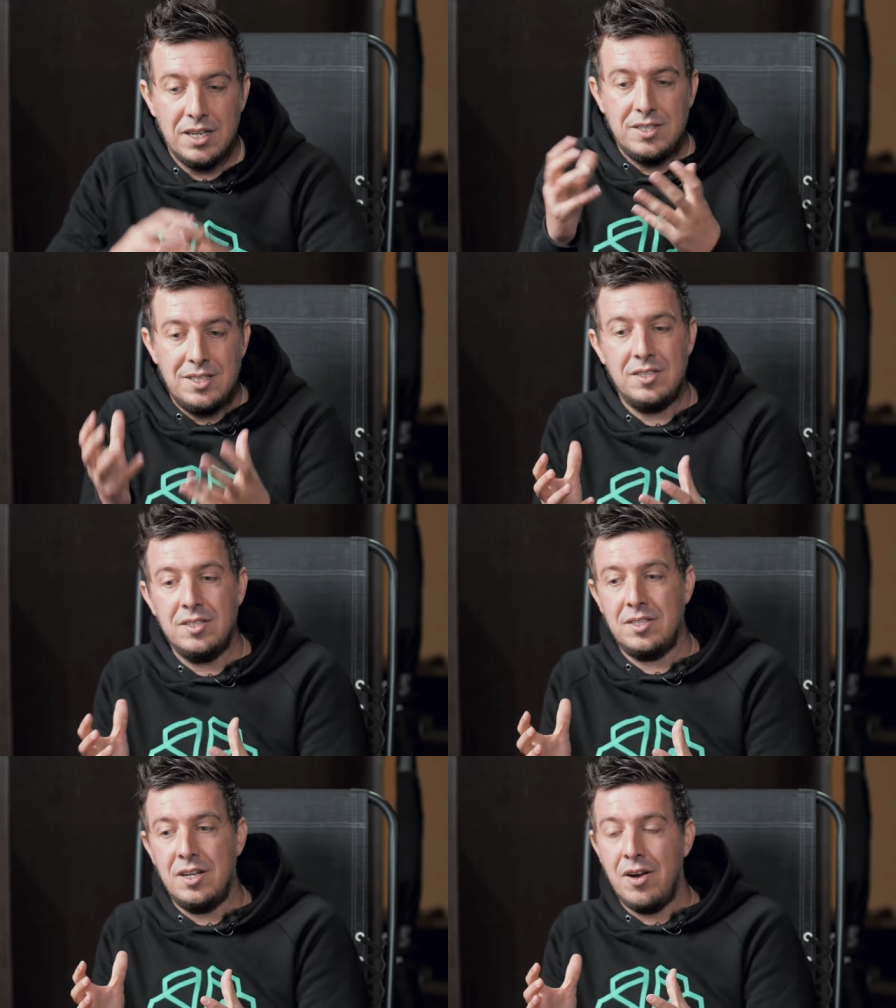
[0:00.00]
Is this
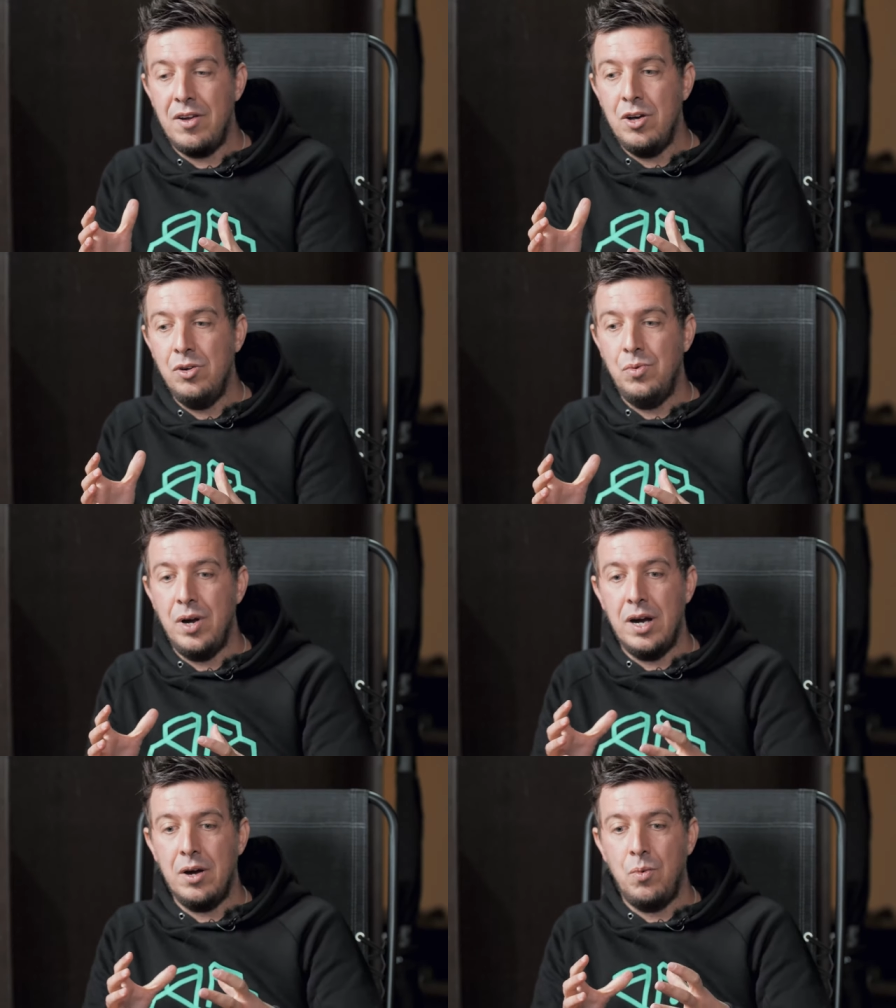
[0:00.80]
a scenario
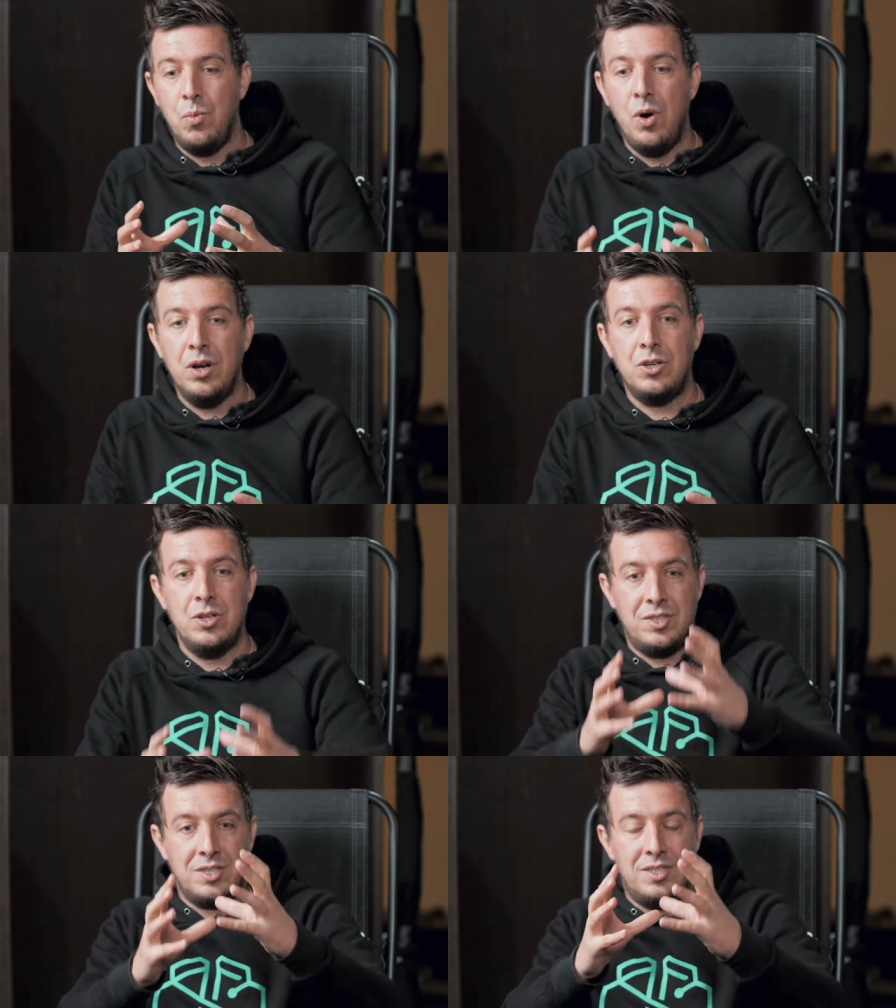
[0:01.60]
where one
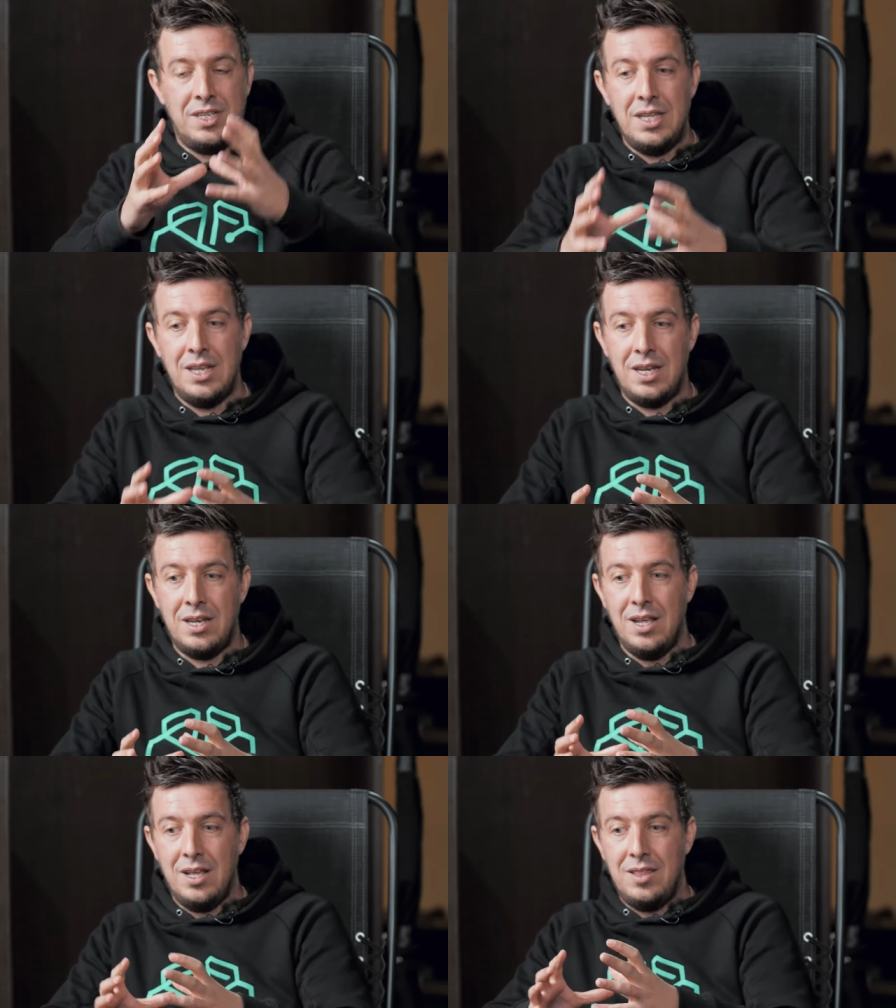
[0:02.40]
could succeed
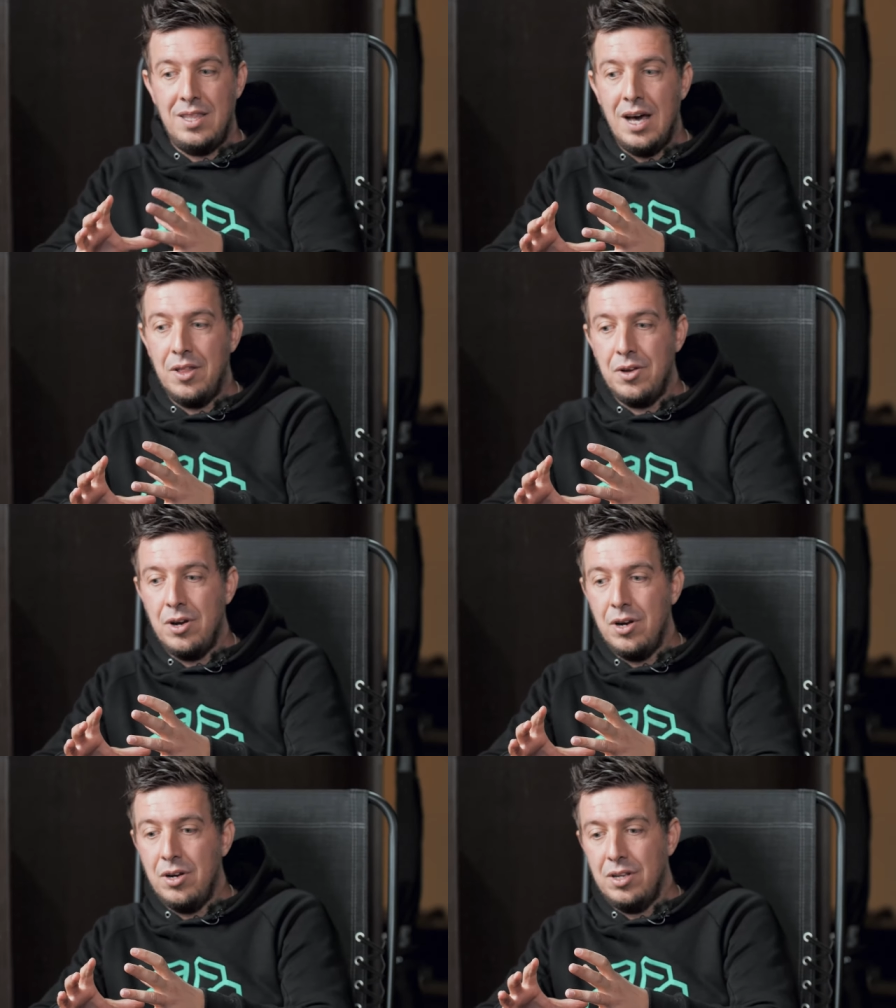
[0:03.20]
and the
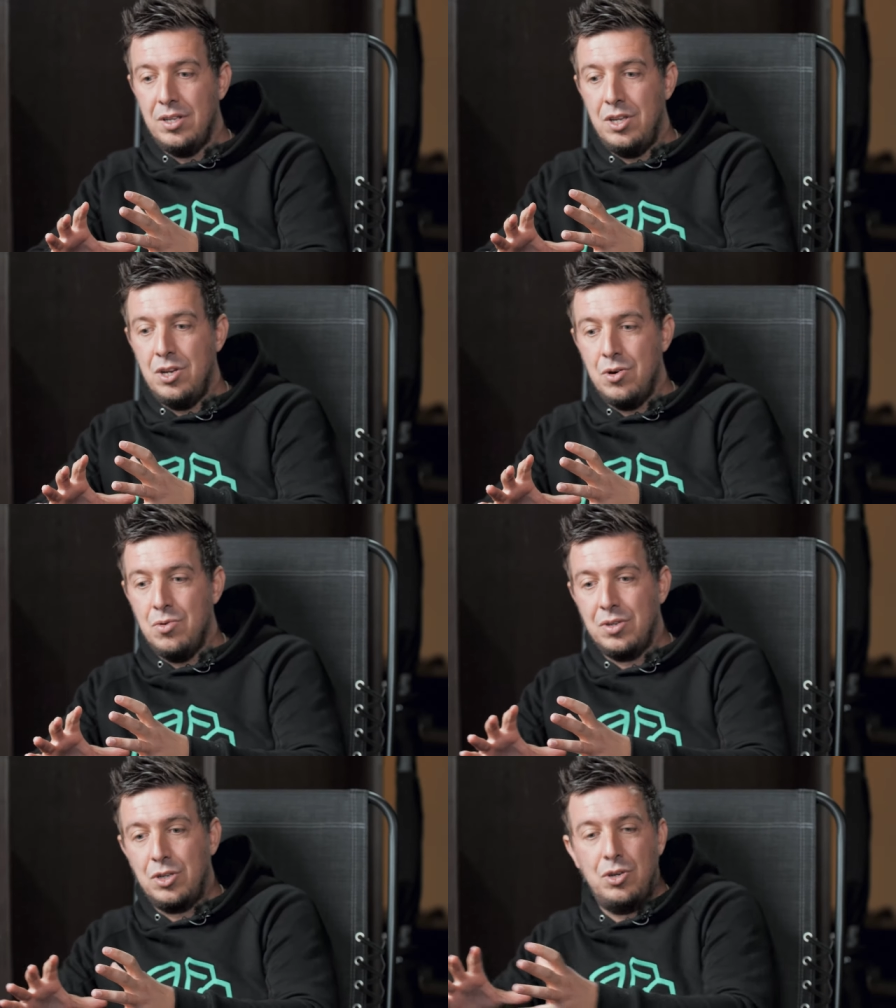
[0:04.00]
other, you
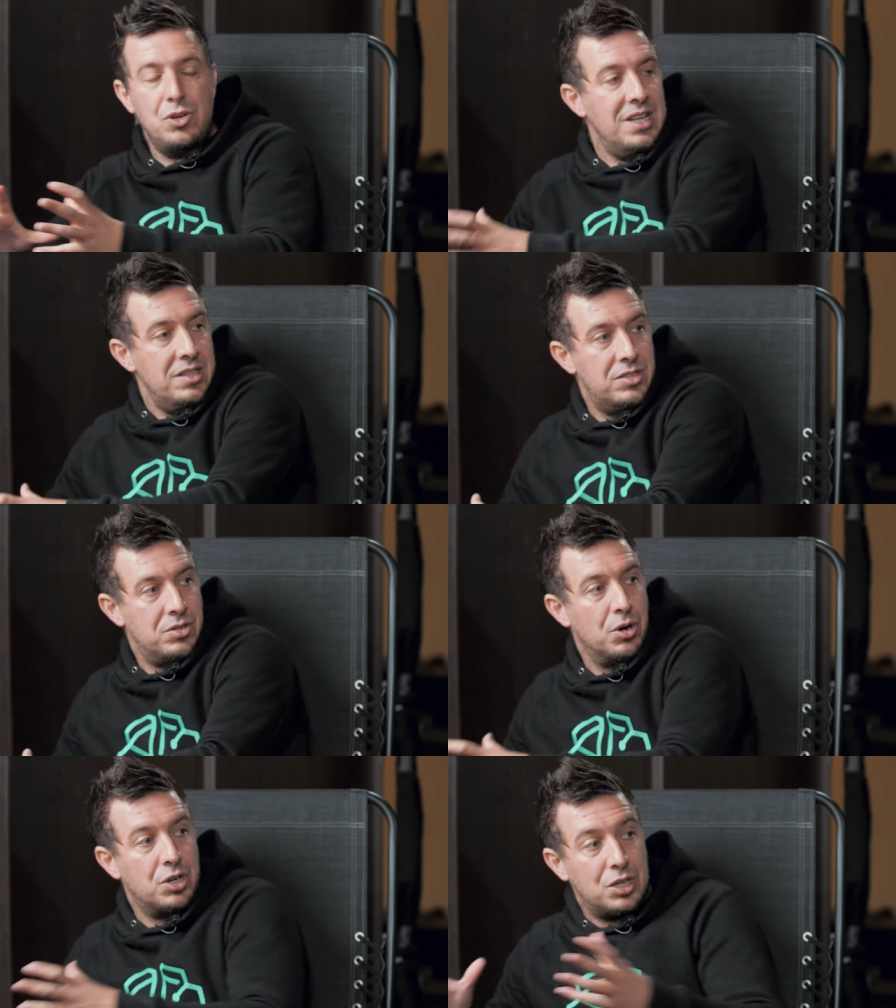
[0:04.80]
know,
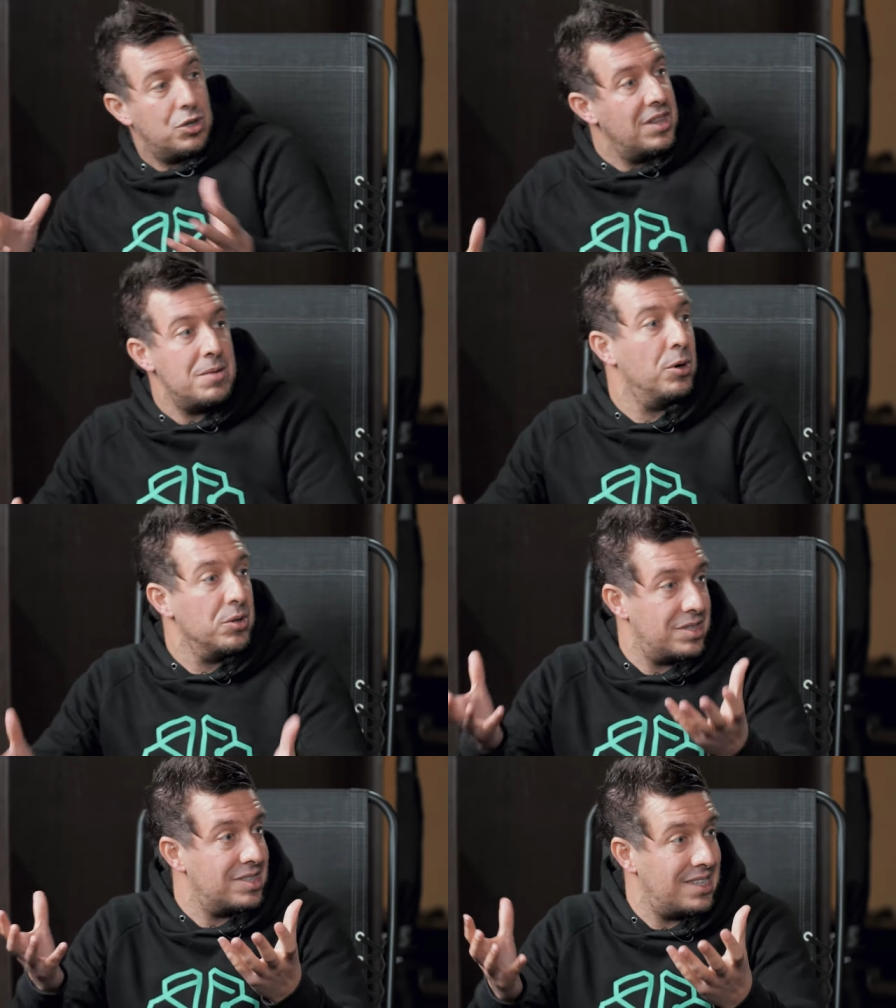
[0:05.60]
couldn't, or could, could they
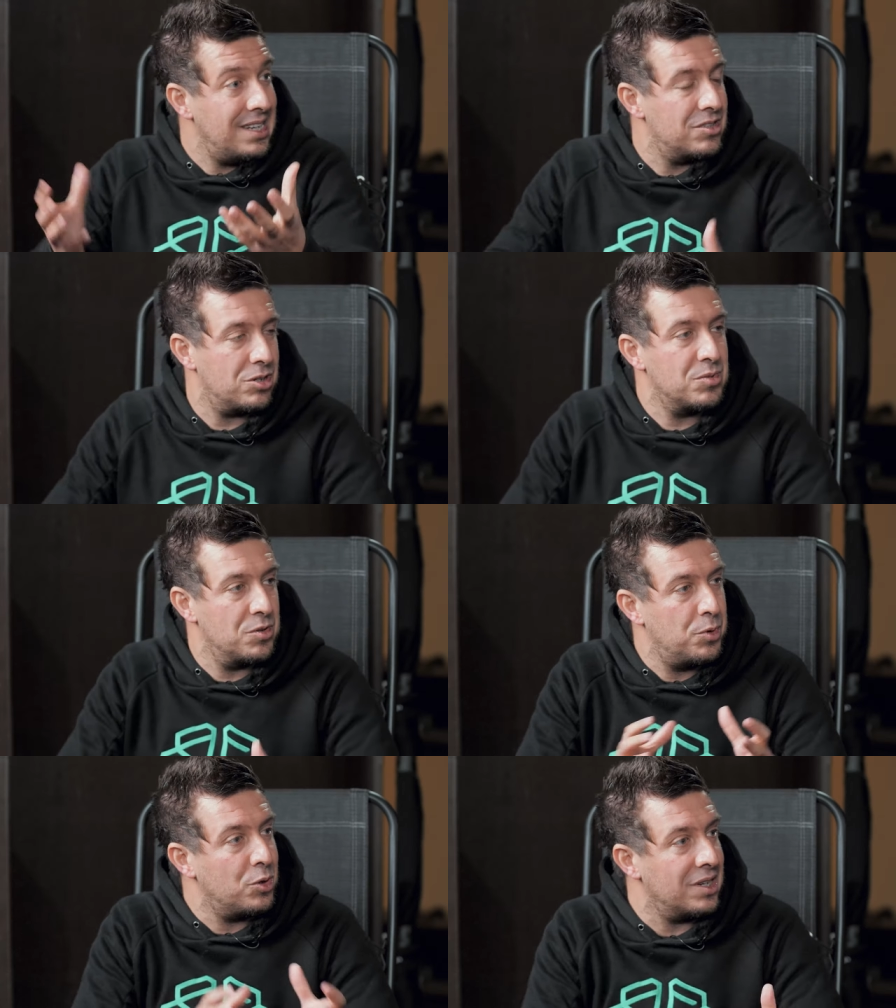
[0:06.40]
both succeed in terms
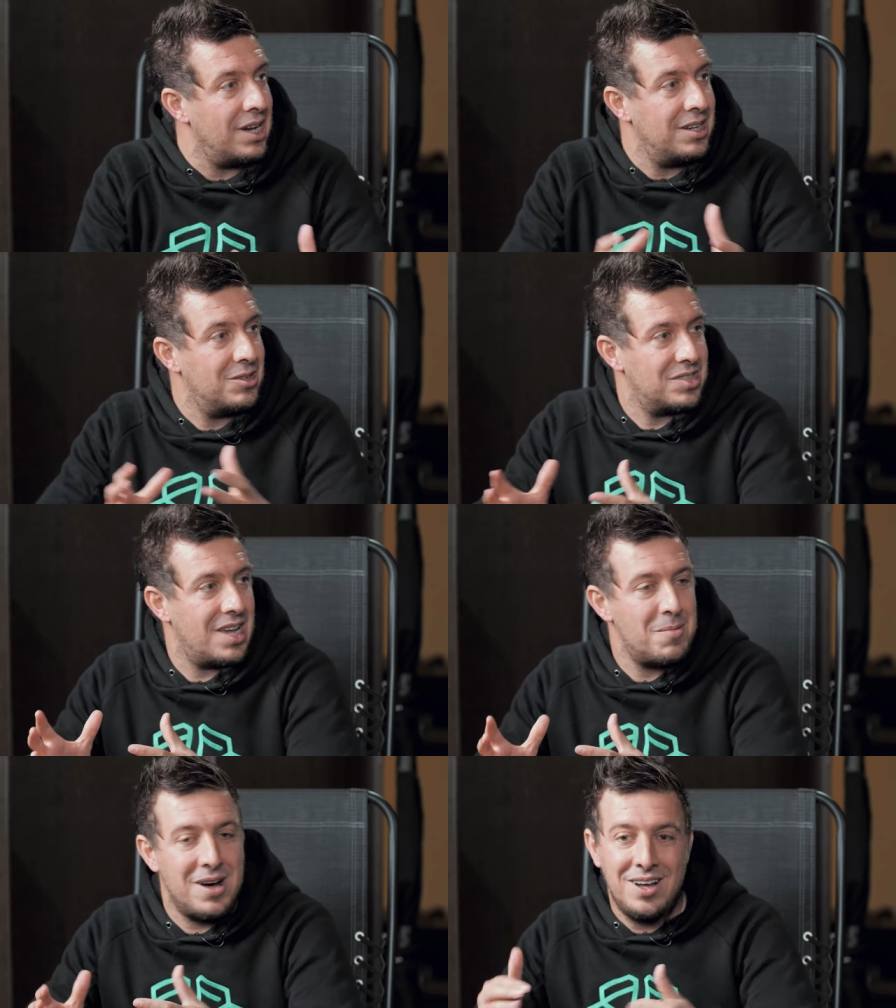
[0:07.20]
of Polkadot and
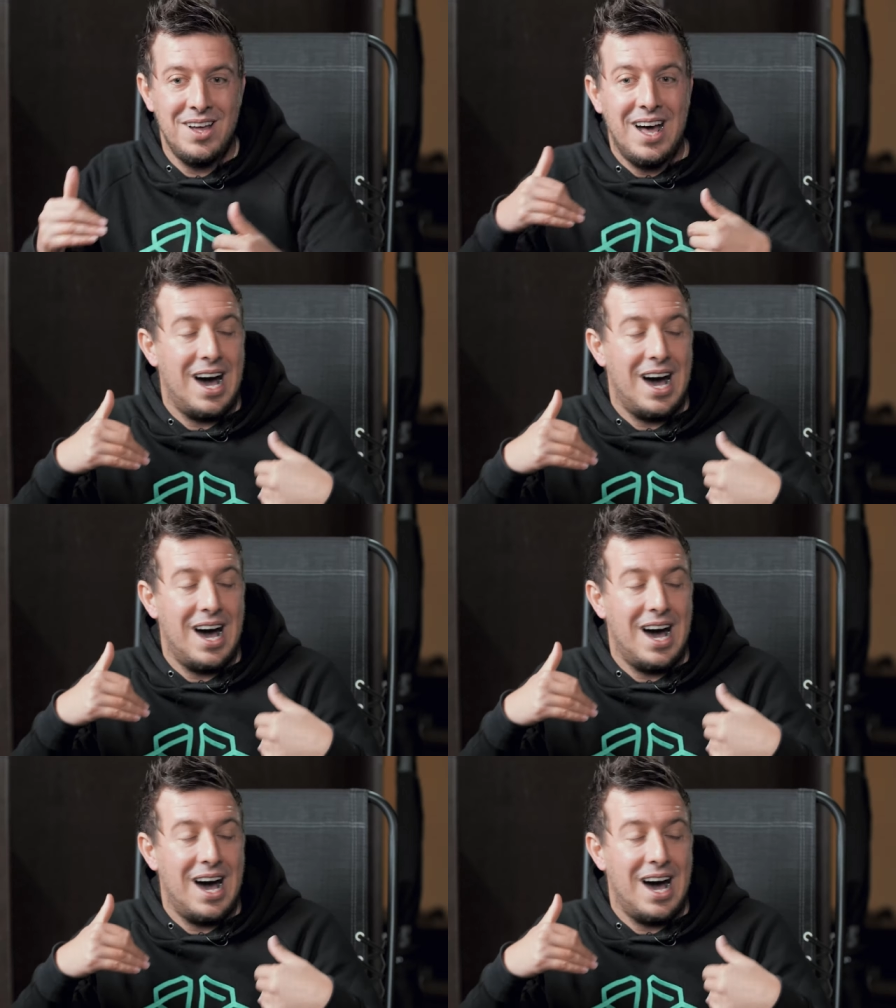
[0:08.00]
Kusama?